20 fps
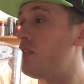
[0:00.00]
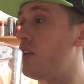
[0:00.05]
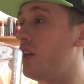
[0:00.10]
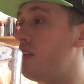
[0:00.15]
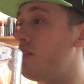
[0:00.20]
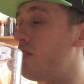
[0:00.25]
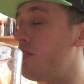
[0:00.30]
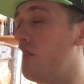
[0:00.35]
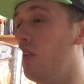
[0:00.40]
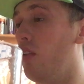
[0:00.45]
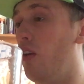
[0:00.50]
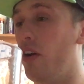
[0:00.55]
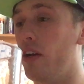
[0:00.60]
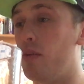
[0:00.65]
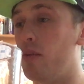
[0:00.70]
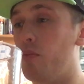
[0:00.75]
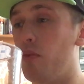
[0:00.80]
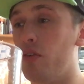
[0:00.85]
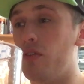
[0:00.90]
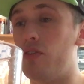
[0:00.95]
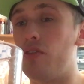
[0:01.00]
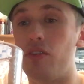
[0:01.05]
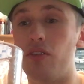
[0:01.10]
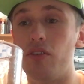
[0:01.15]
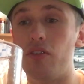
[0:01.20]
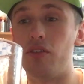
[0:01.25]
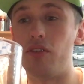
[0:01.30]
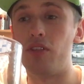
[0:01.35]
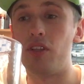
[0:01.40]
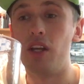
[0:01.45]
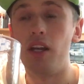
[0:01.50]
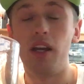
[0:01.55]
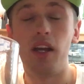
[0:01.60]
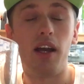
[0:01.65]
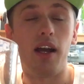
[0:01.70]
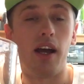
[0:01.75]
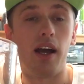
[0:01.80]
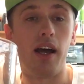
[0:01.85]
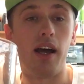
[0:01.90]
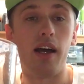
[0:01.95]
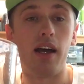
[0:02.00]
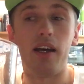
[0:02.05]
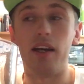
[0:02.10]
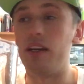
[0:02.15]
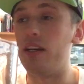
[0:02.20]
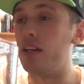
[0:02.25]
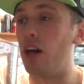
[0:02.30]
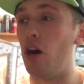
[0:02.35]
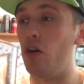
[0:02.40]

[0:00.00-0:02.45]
And it's not like Monster's uh,